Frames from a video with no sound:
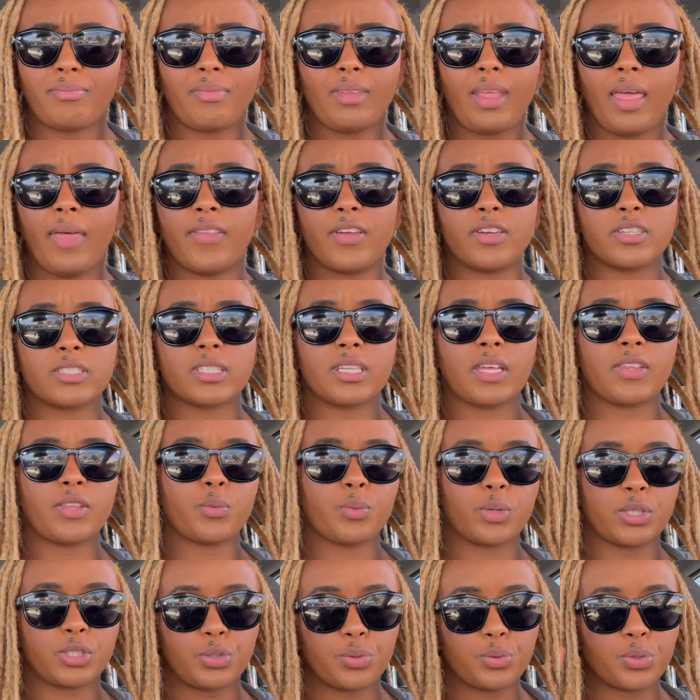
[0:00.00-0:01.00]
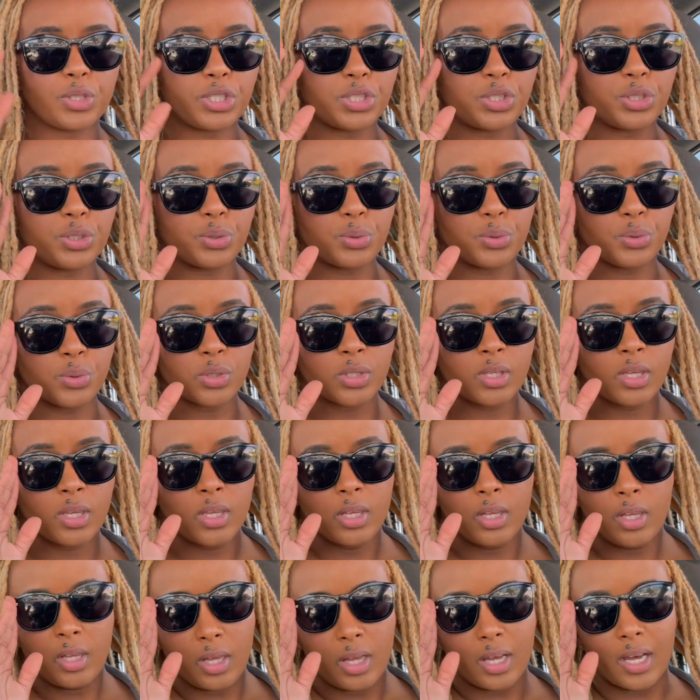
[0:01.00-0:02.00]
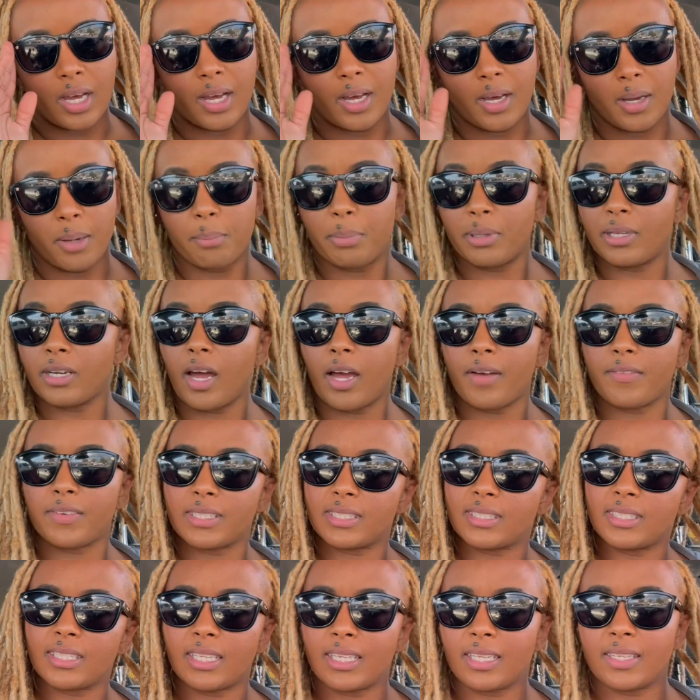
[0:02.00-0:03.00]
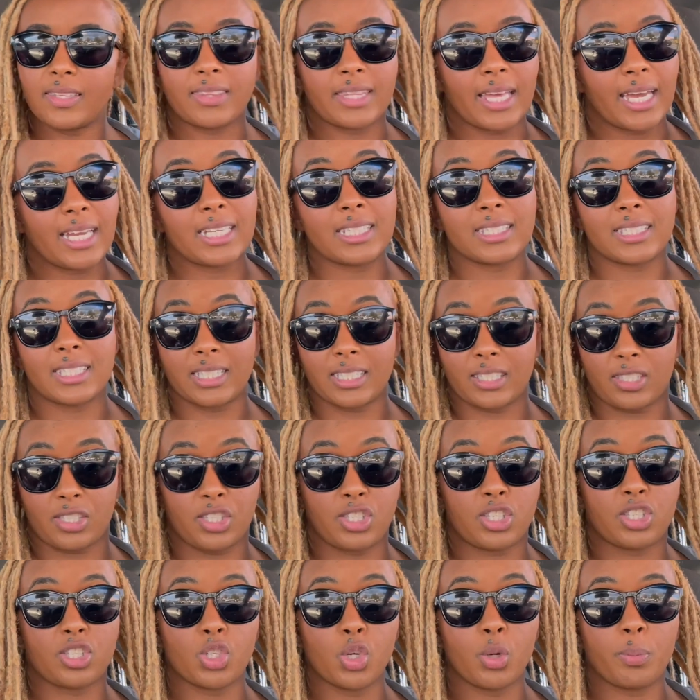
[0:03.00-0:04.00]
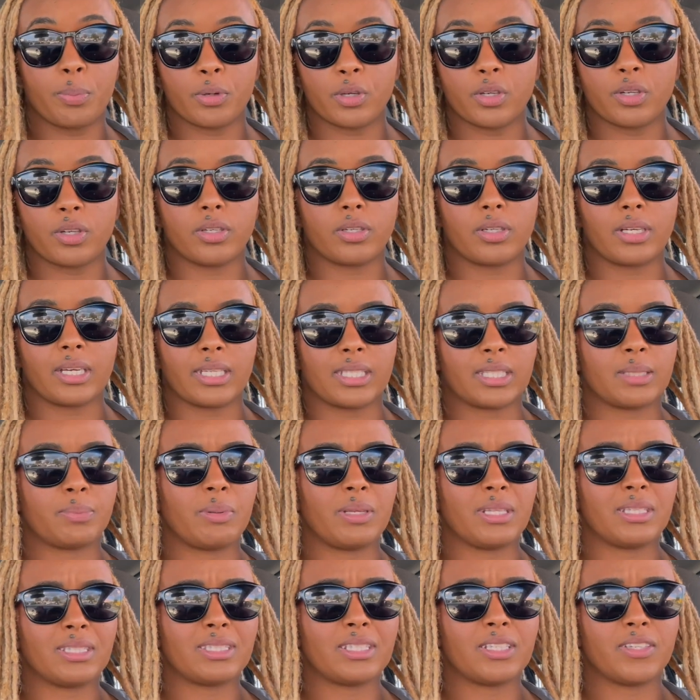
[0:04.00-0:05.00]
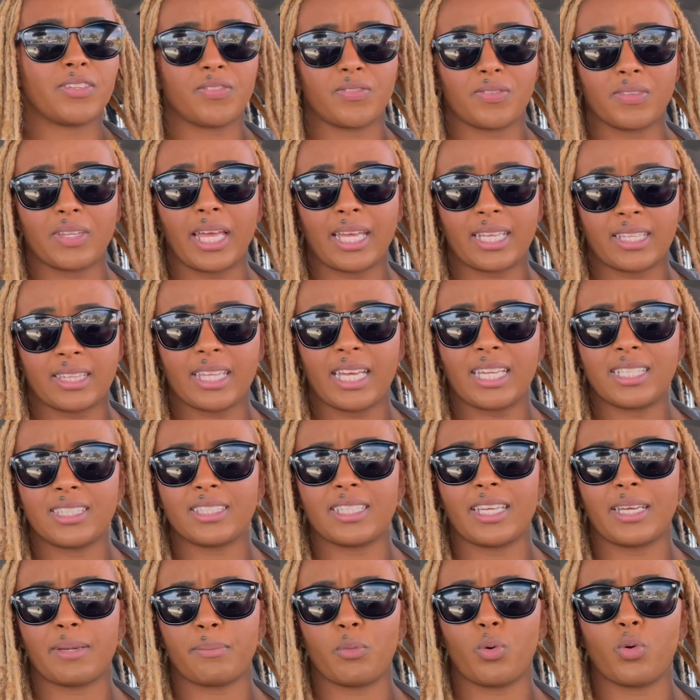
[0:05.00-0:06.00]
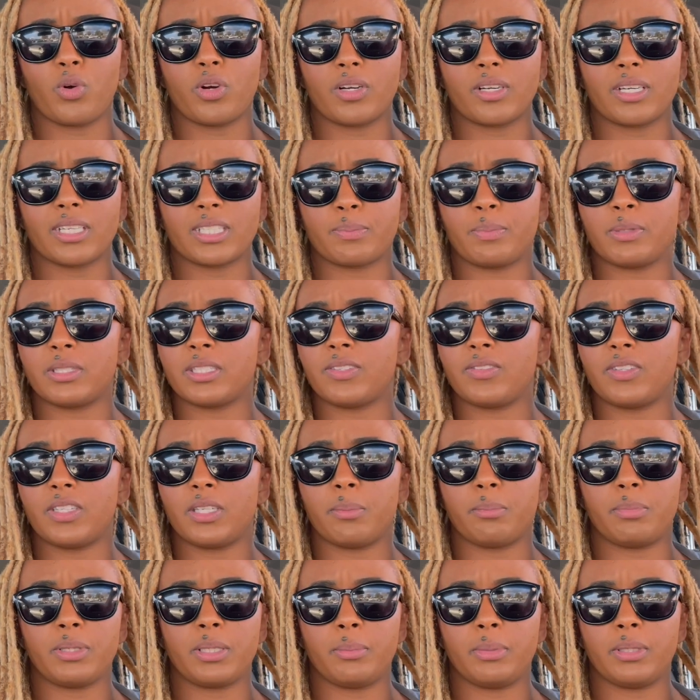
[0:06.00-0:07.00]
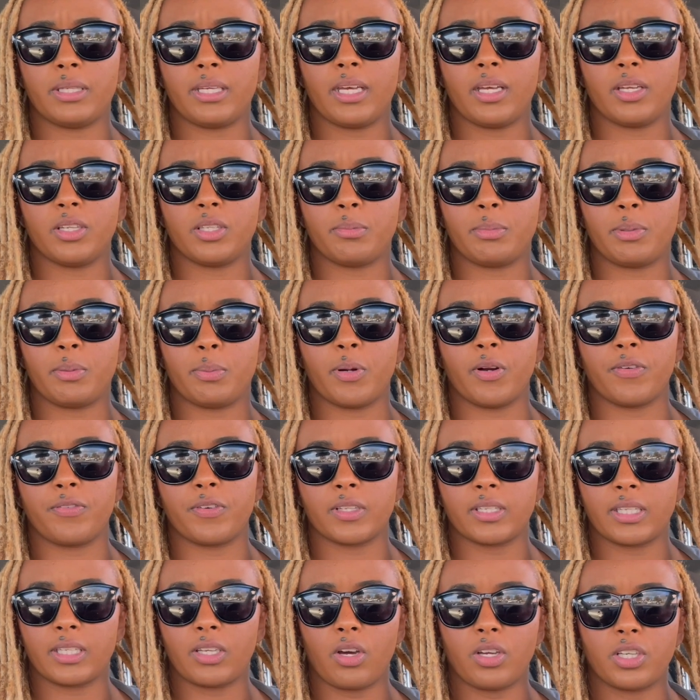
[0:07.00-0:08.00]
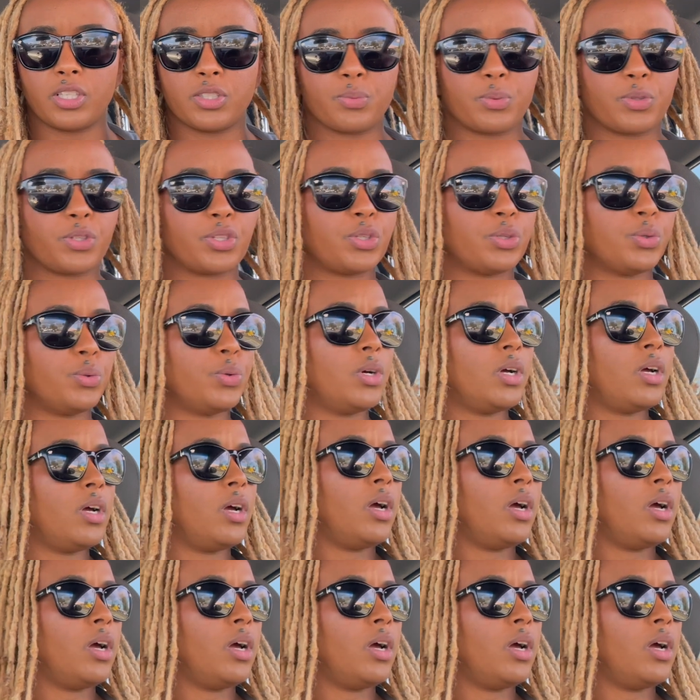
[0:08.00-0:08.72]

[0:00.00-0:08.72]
there's another one you can use. But obviously that is super expensive. Like that's like more expensive than a BBL, to be perfectly honest with you.